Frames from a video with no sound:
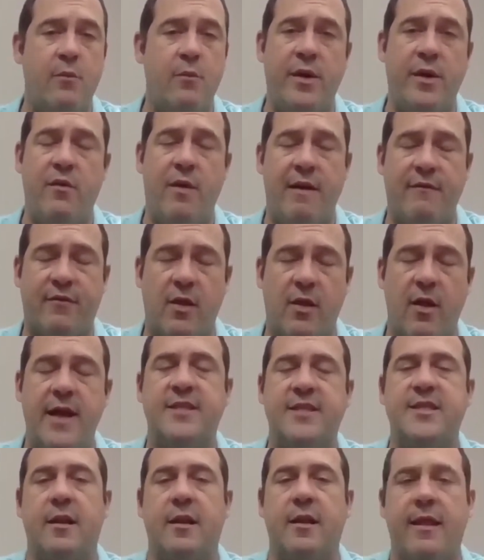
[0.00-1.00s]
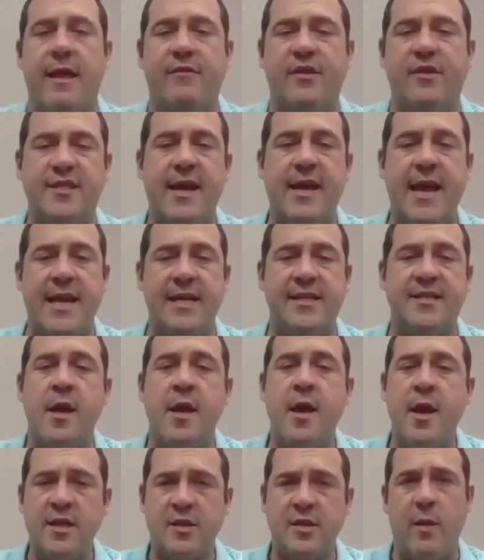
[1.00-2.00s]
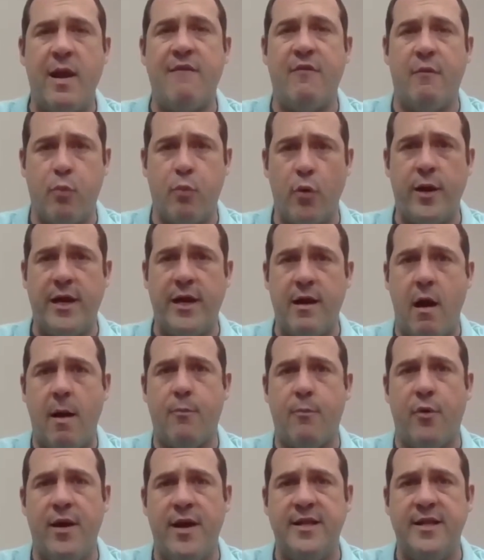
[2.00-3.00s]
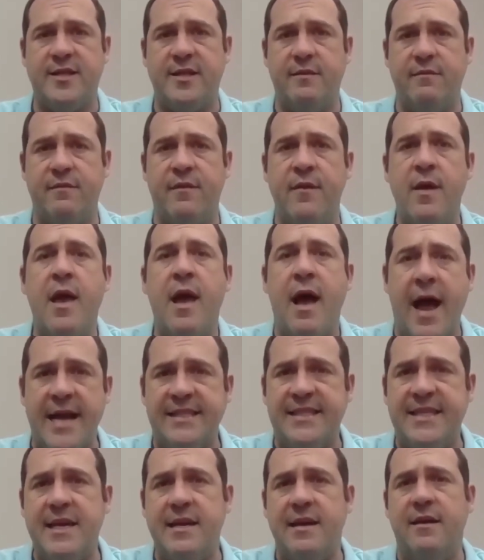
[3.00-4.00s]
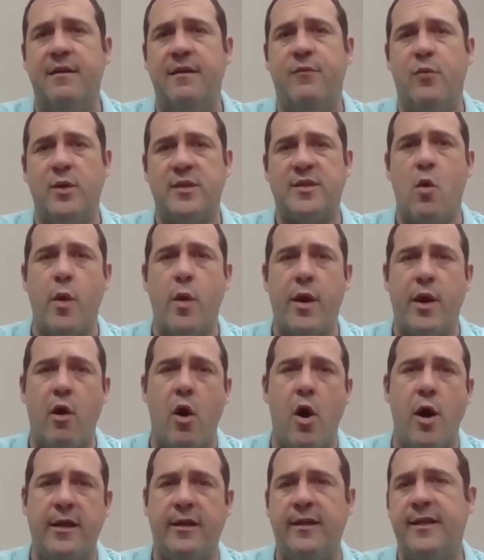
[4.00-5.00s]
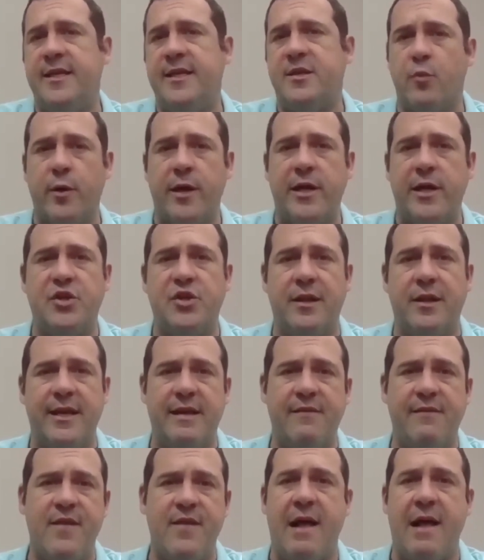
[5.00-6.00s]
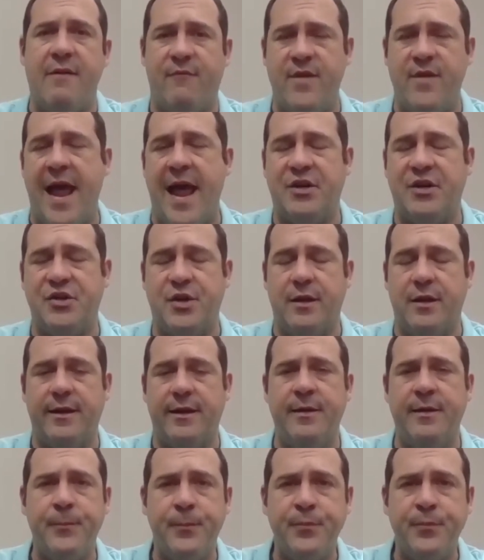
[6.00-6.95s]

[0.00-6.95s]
We do have clients in 11 states, so we have a pretty comprehensive idea of what's going on, at least regionally, if not nationally.